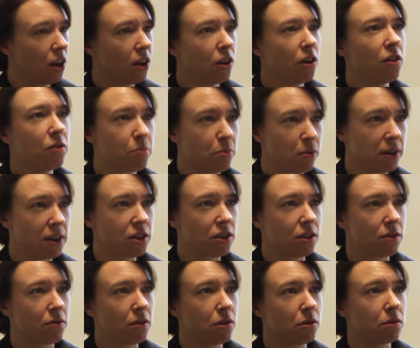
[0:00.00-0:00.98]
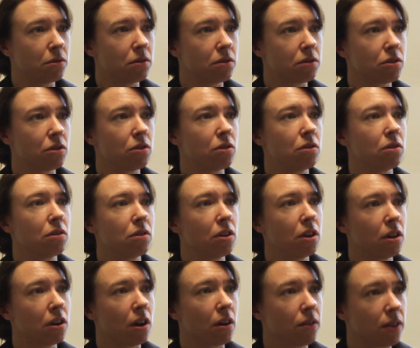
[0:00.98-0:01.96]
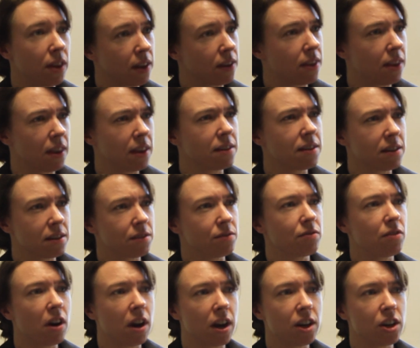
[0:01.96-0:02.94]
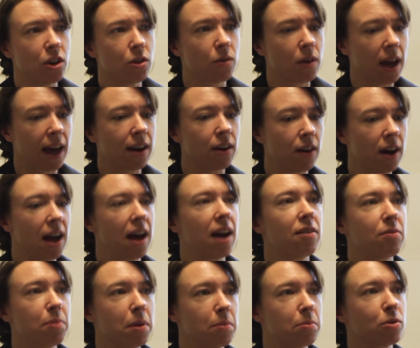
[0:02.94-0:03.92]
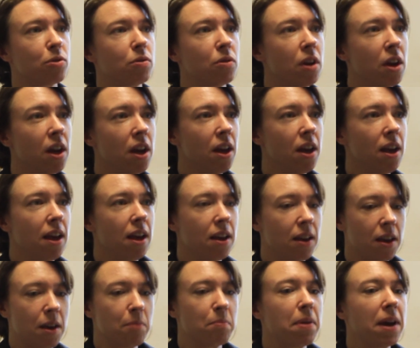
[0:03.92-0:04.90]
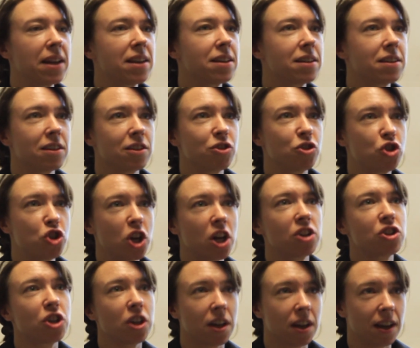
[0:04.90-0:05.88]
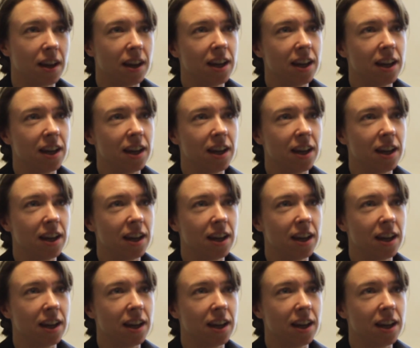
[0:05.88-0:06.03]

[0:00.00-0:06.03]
you've breached the rules, or, you know, this isn't right. You cannot have people, competitors, judging